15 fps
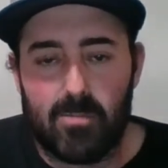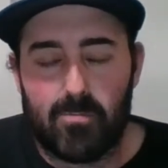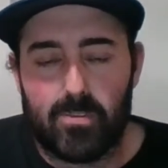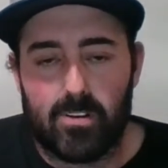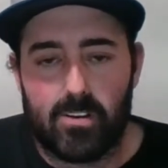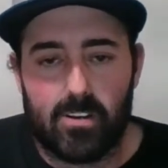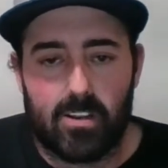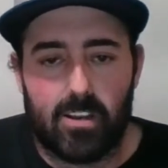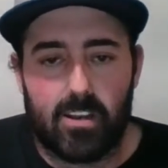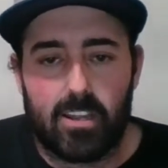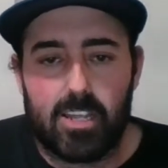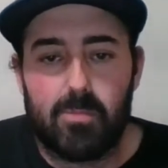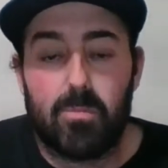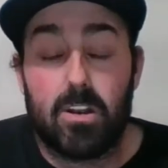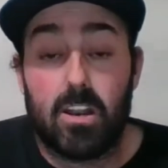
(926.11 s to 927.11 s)
keeping
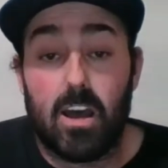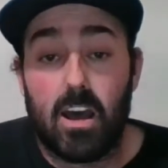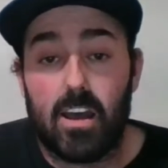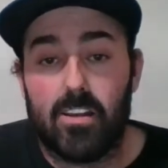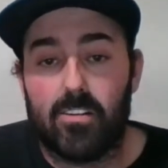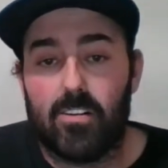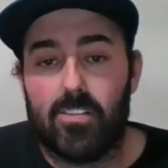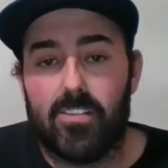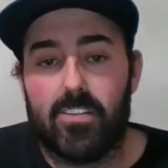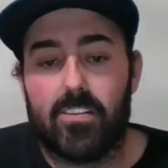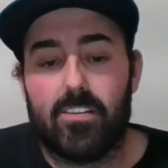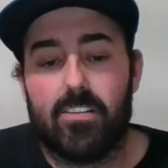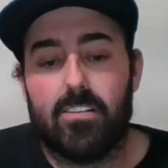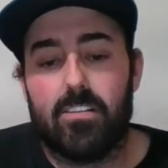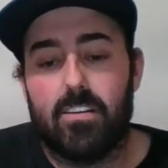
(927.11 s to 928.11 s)
an eye on
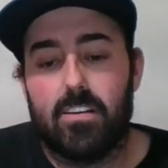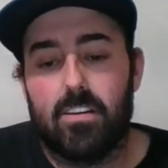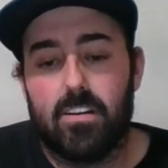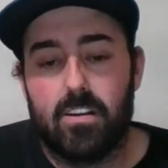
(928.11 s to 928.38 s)
the